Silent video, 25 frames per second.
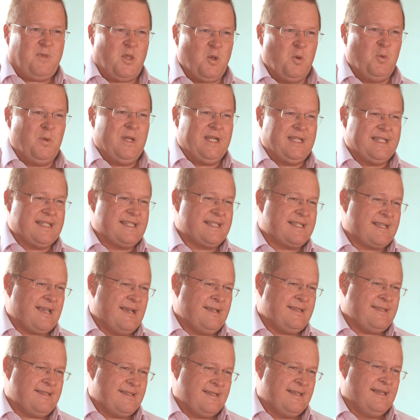we
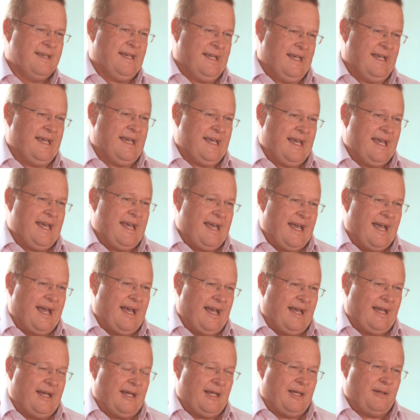discussed.
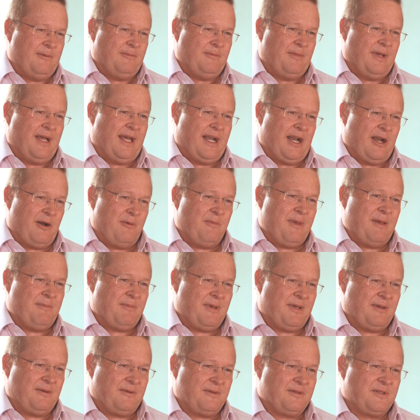And I
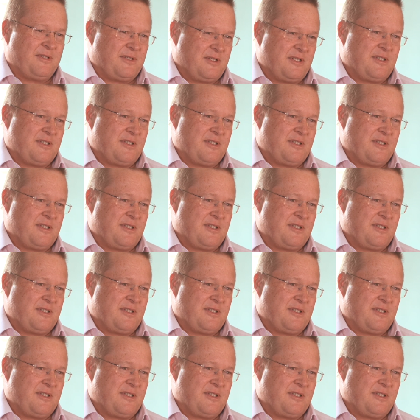remember